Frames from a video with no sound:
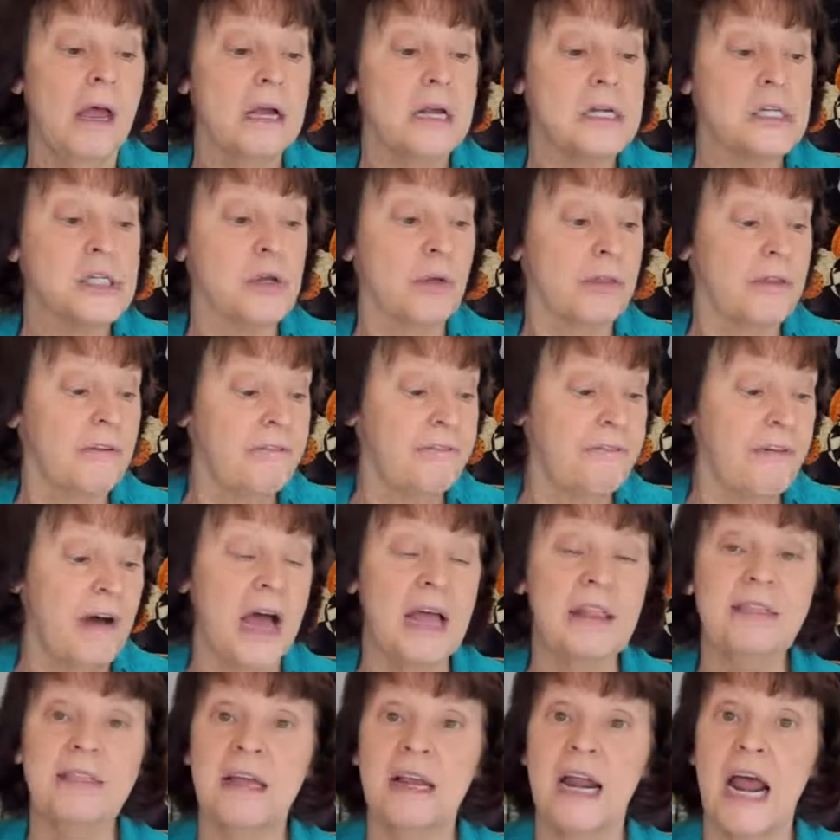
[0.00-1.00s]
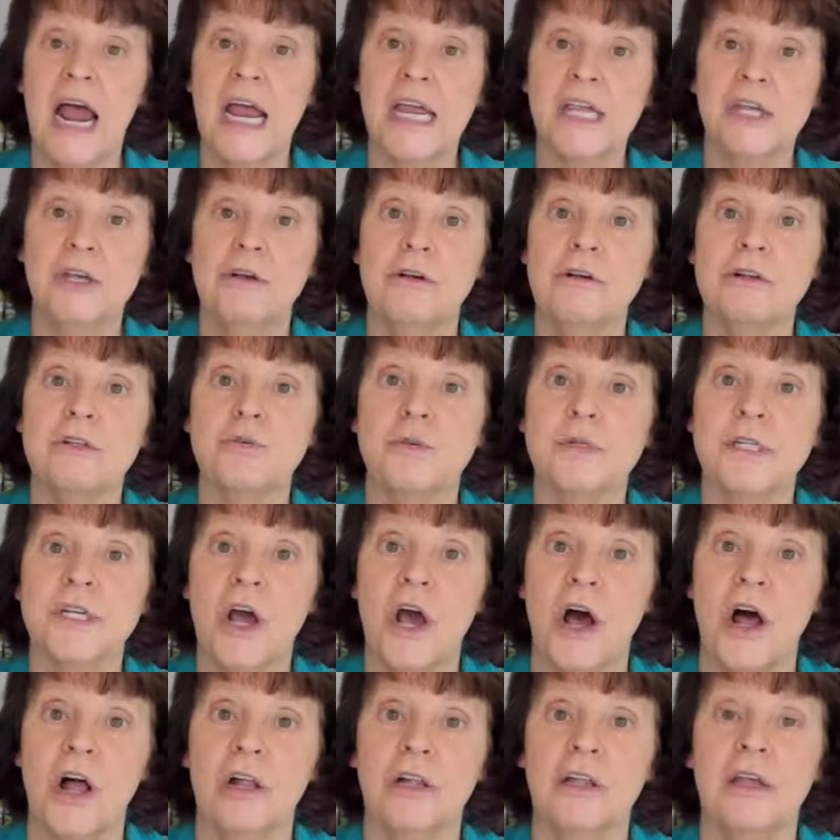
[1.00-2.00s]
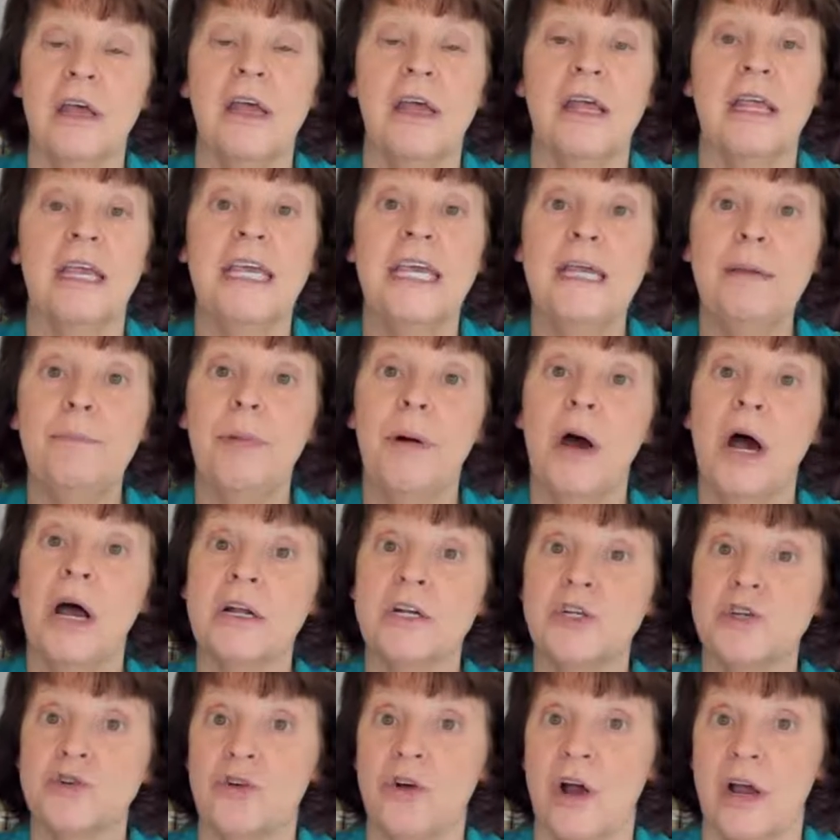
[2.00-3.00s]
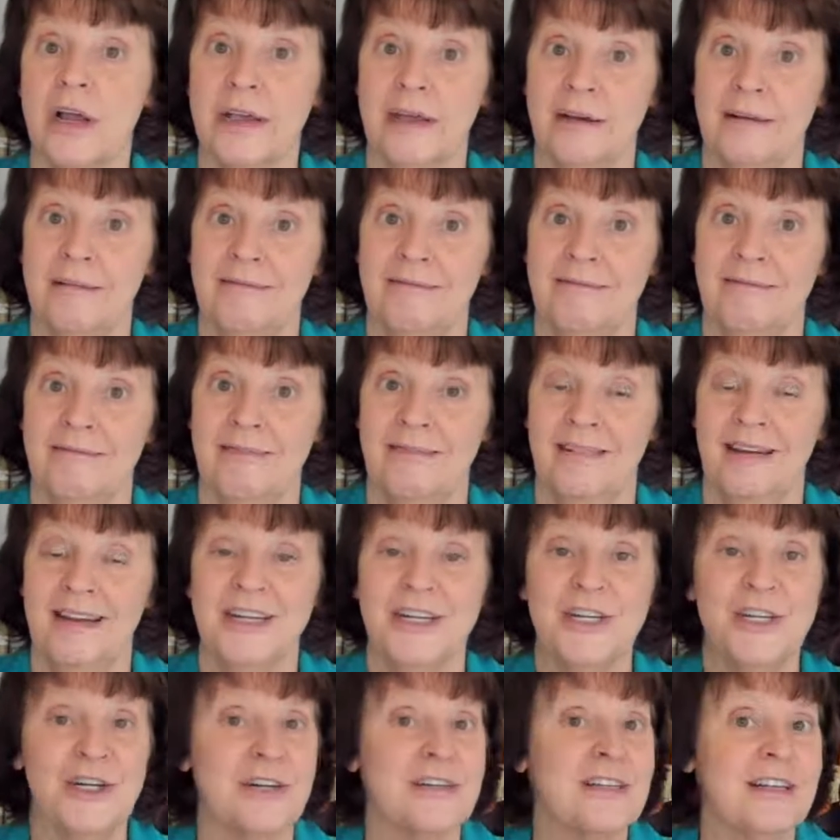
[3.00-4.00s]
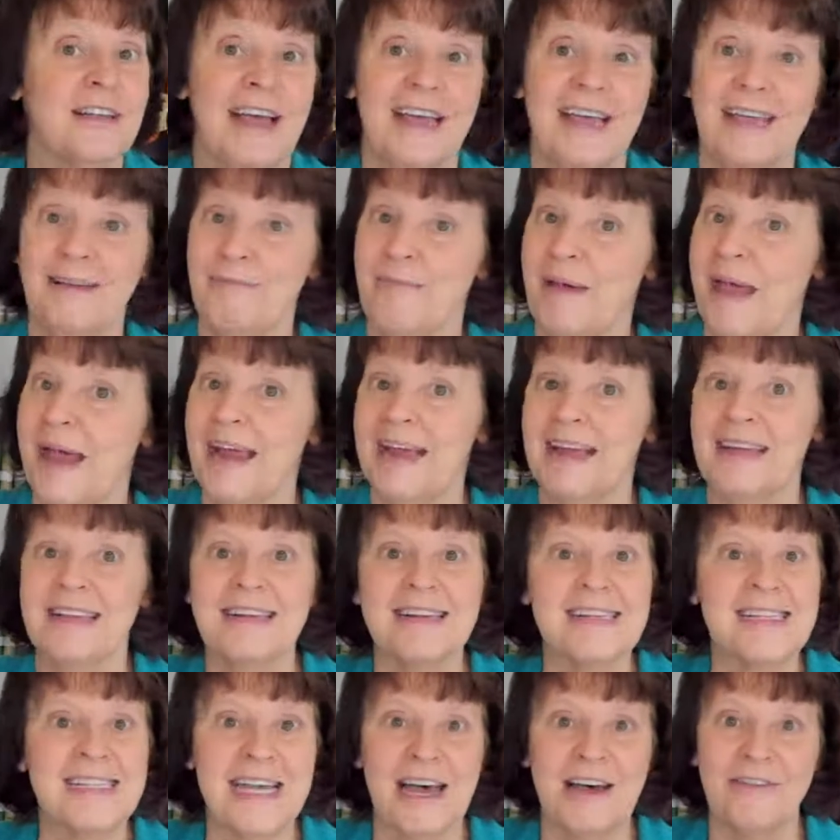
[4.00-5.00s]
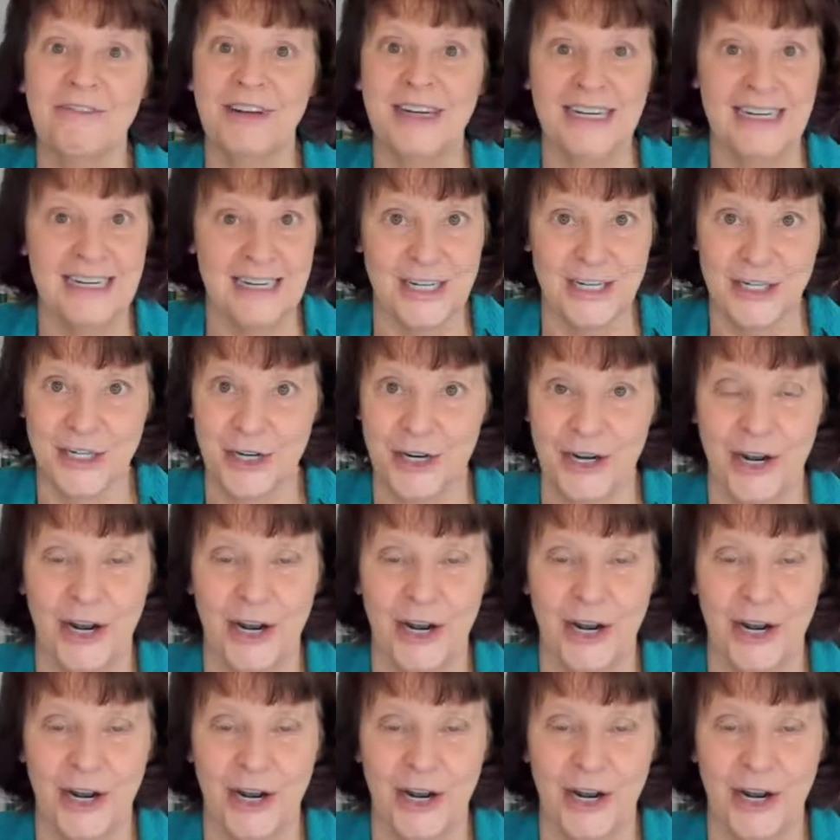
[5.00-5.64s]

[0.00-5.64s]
So the font that I used was called Keep On Truckin', just like back in the 70s,